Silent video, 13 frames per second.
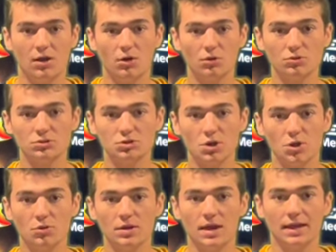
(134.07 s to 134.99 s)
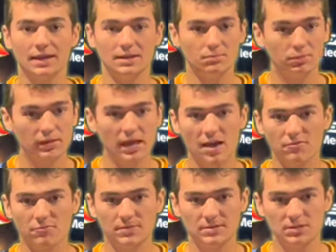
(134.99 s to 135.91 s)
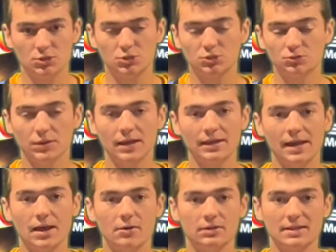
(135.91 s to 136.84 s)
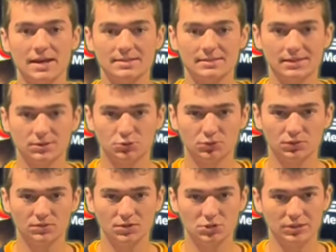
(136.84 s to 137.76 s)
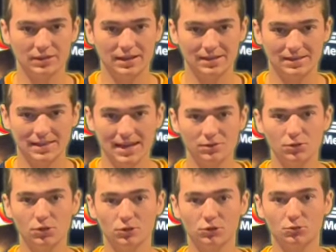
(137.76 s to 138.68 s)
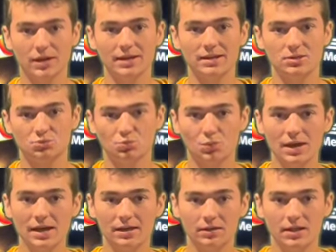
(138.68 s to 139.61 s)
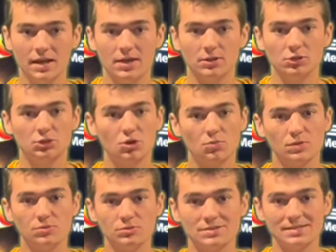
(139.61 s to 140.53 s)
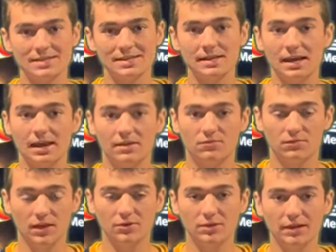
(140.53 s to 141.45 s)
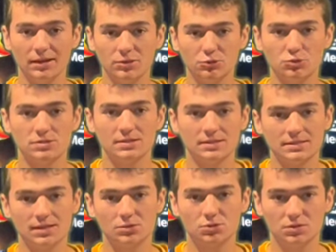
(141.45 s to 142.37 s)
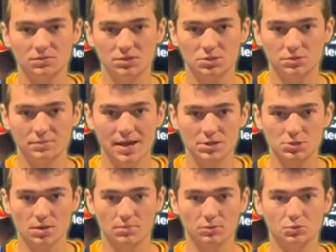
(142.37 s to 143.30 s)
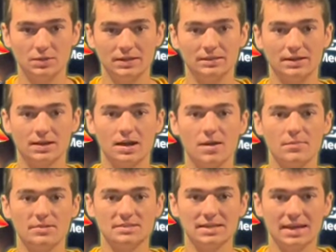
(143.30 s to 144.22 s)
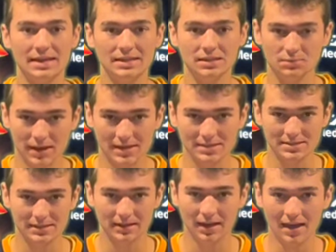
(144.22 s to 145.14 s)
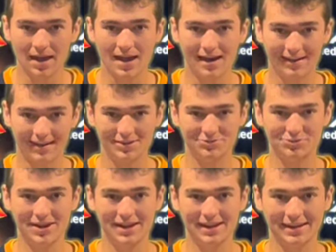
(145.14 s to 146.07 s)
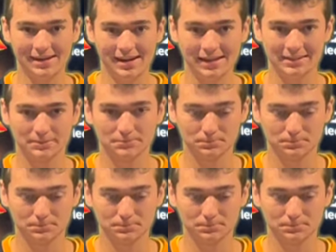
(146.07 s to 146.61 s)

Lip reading: also in playoff position right now in that Central Division. They look great as well. So we will see a very interesting Central Division matchup between the Comets and the Bison on Friday night.